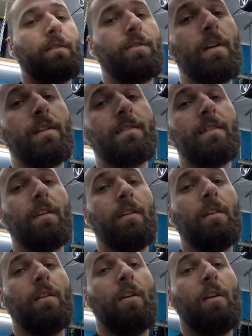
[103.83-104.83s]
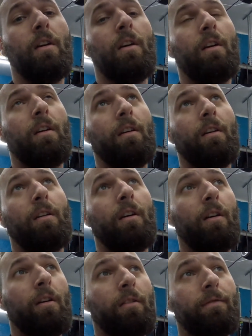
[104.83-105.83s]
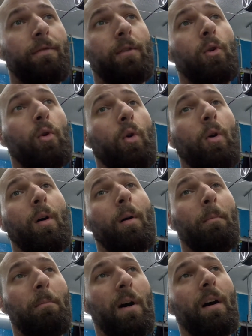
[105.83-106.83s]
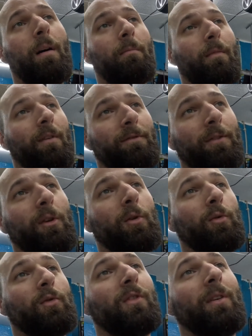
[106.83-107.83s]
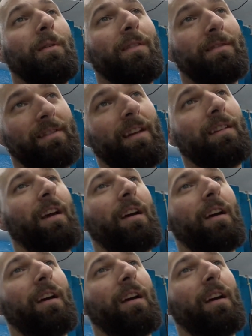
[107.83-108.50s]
Try and say fuel pump fuse 10